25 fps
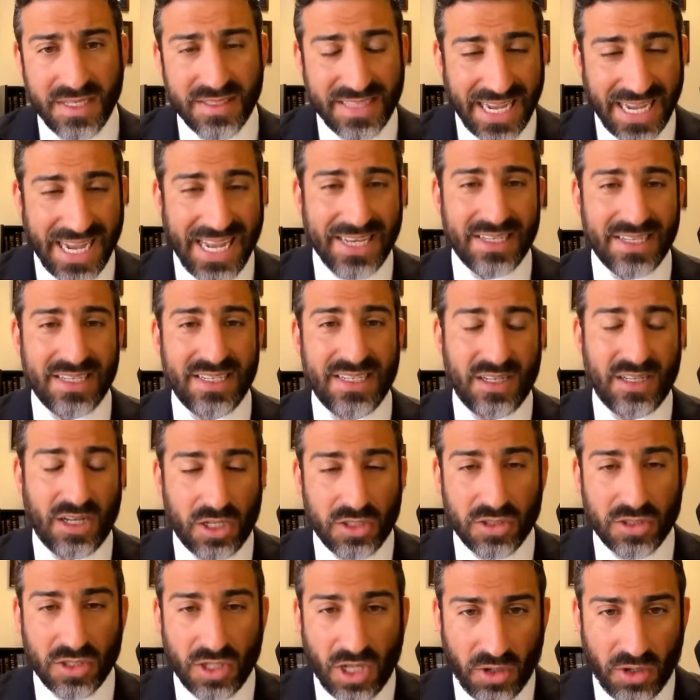that
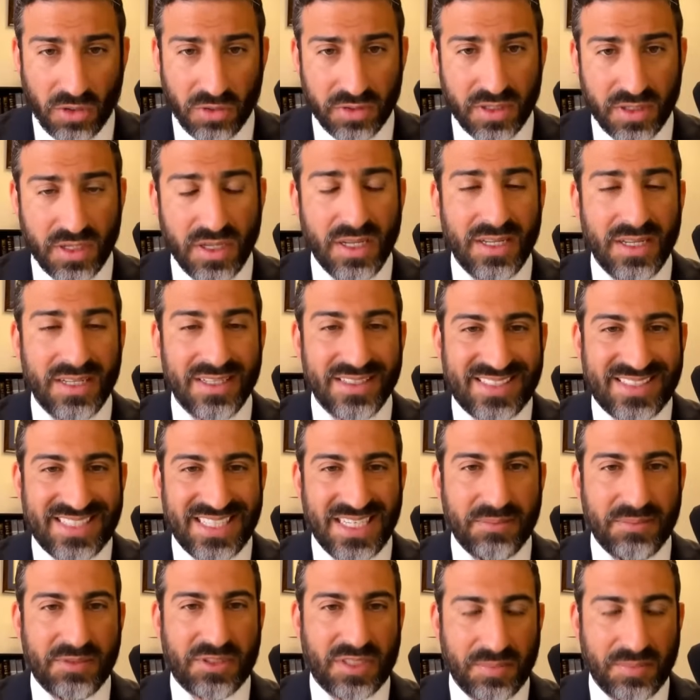alone
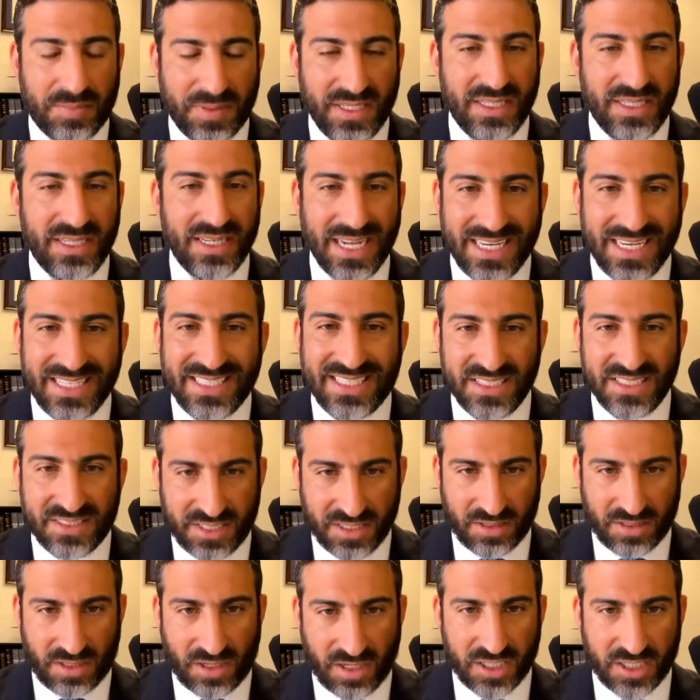seems to be a
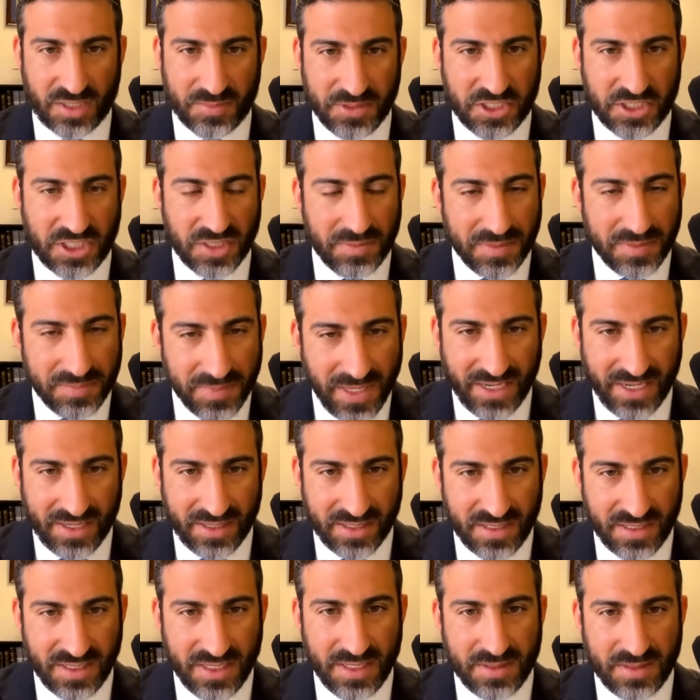decent argument to be made,
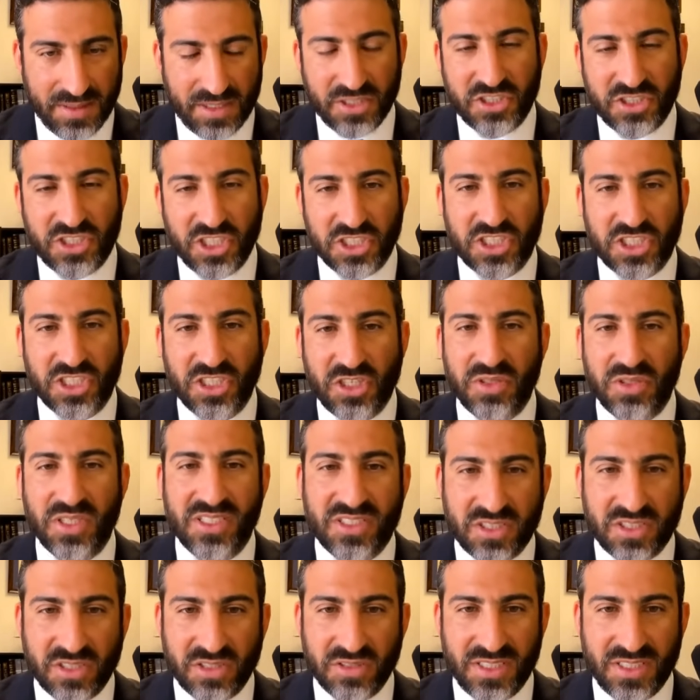because Judge Cannone
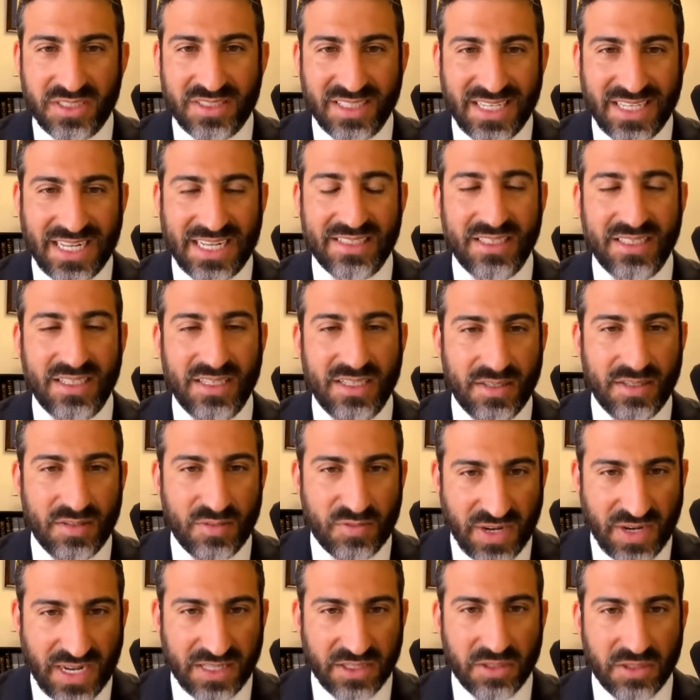certainly did not
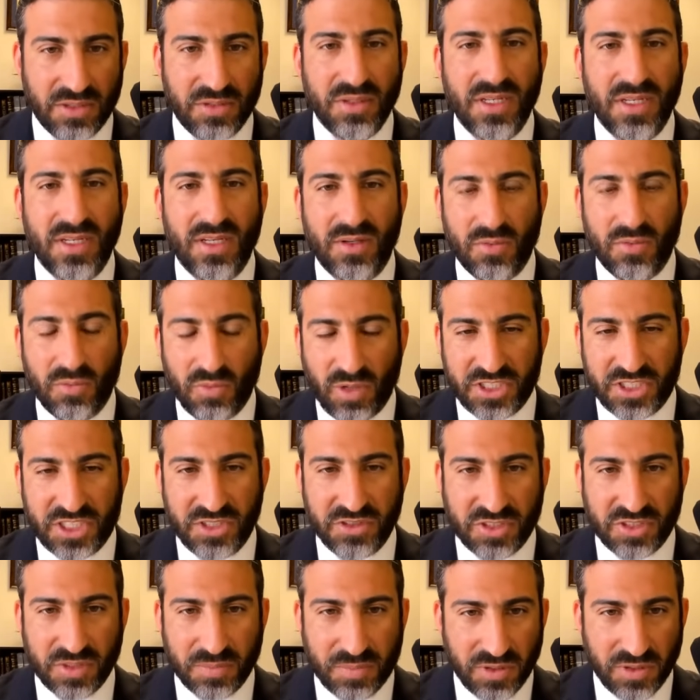follow what
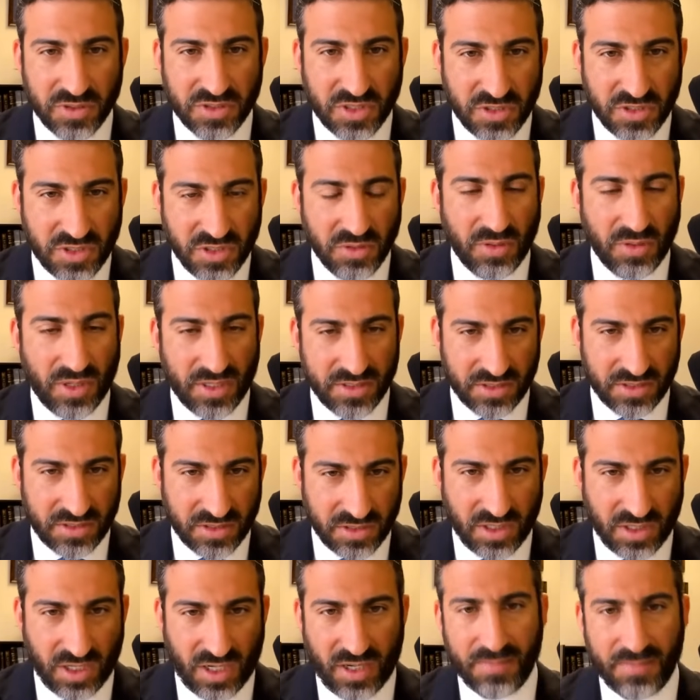she was supposed to do under
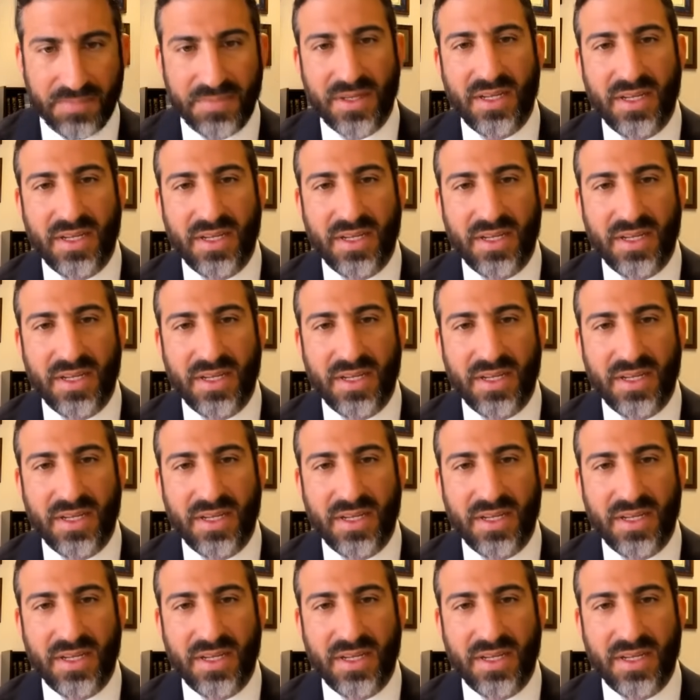the law.